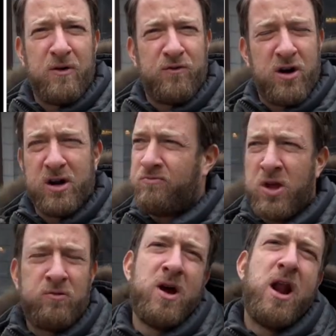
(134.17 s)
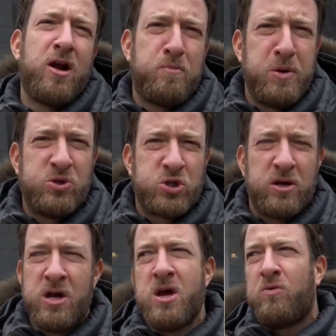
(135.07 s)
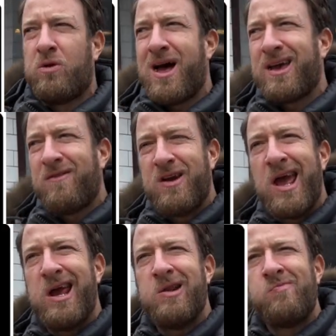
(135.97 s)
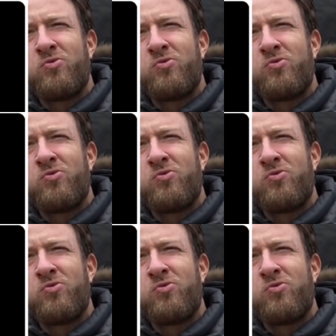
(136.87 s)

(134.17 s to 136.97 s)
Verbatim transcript: Mount Vernon ran out of pizza. When I give an 8,